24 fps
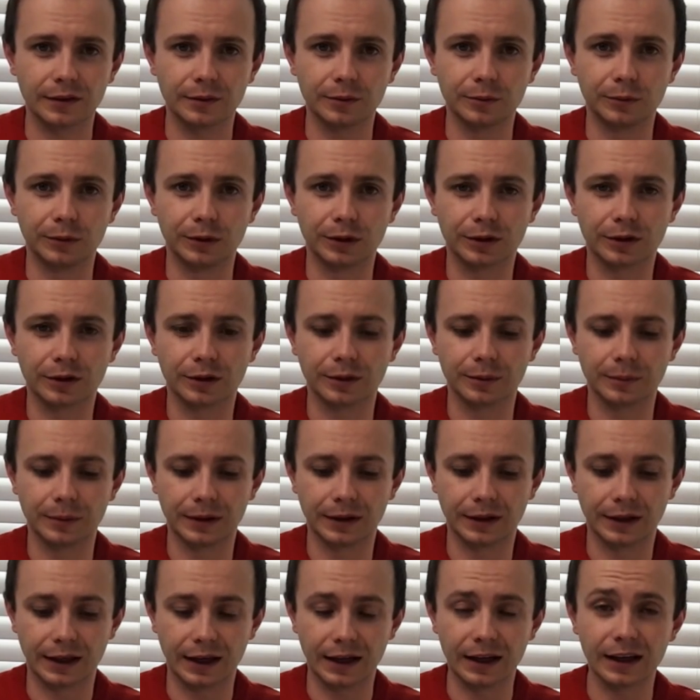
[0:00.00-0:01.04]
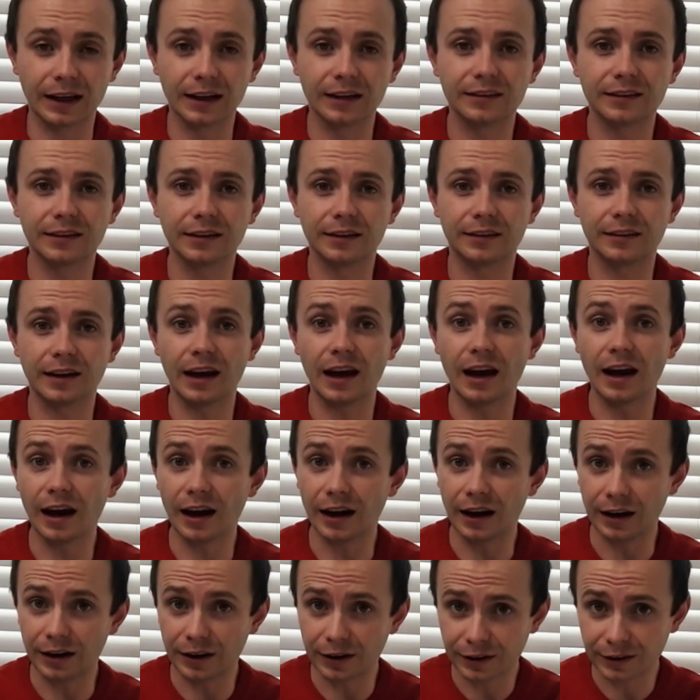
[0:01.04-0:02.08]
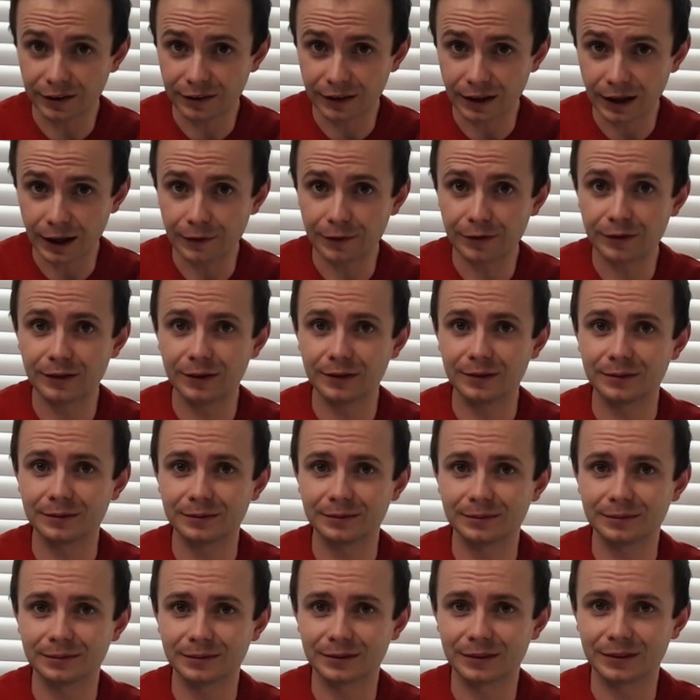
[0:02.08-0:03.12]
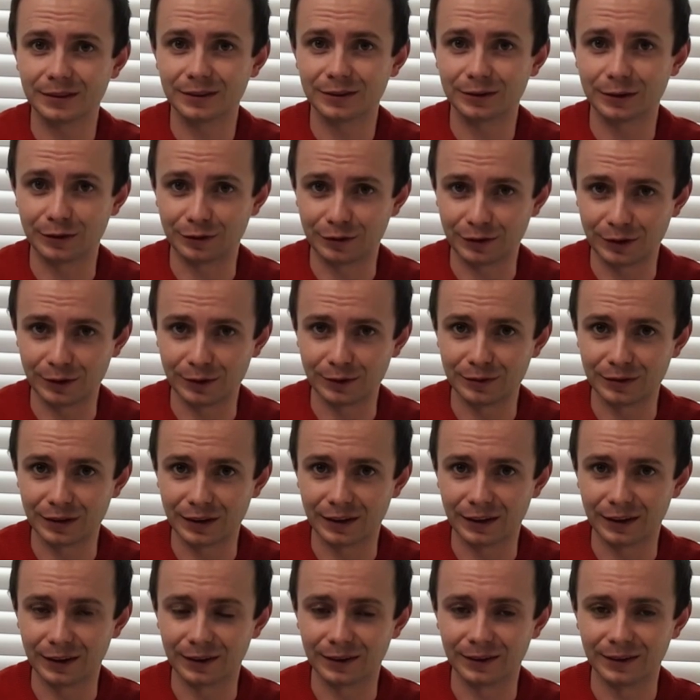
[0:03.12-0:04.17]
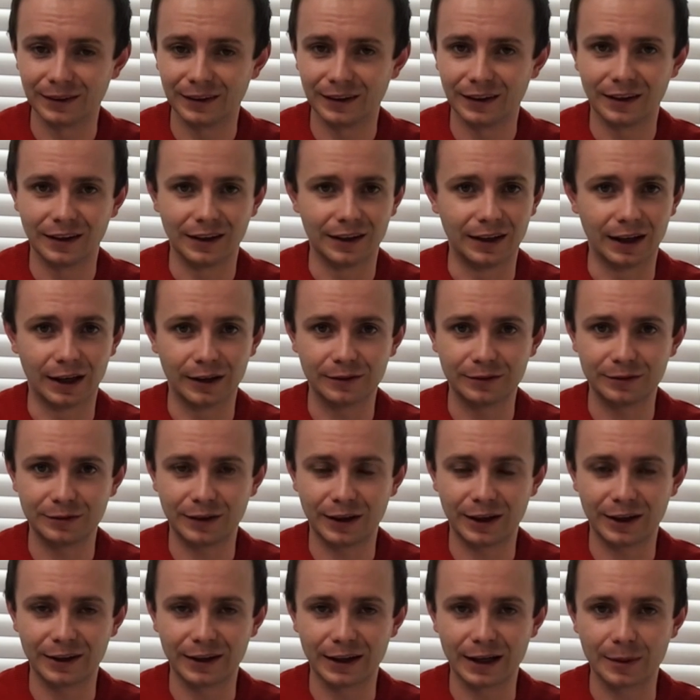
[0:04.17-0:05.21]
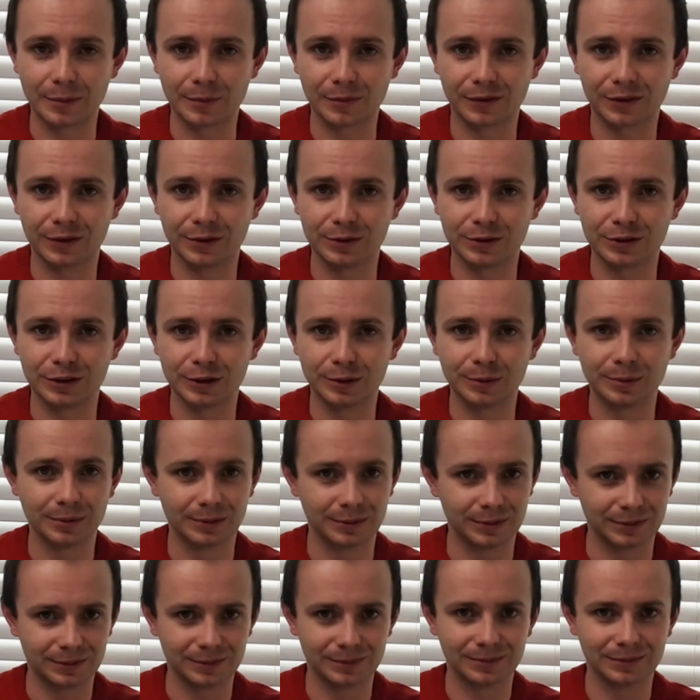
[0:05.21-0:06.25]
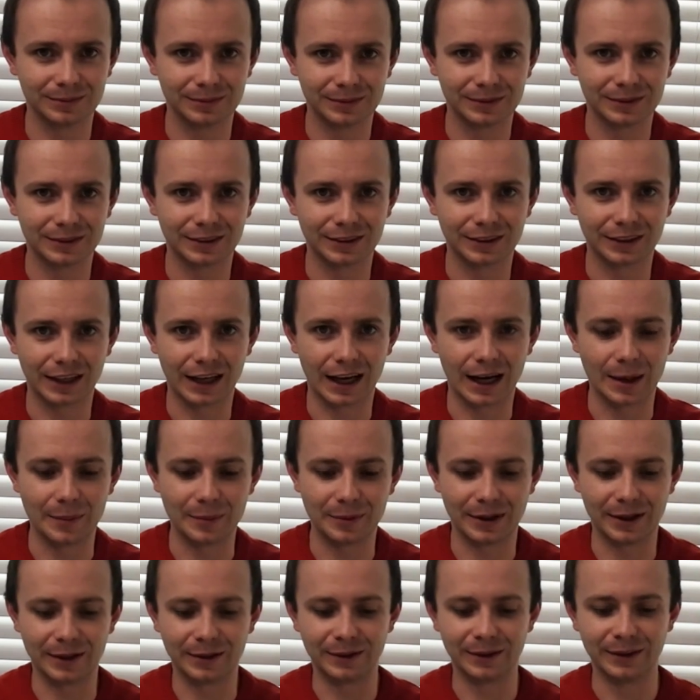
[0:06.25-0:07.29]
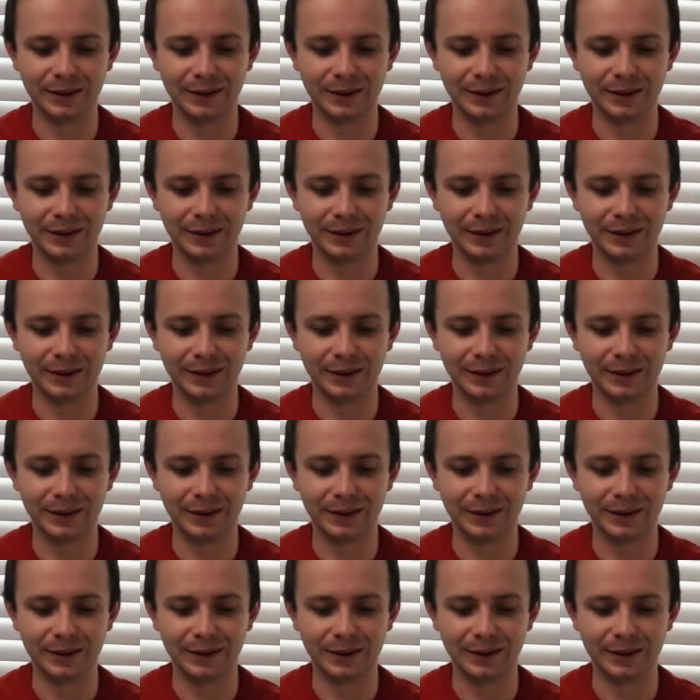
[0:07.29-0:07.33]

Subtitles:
we're going to be getting into this Airsoft review video, not firearms YouTube. Calm down.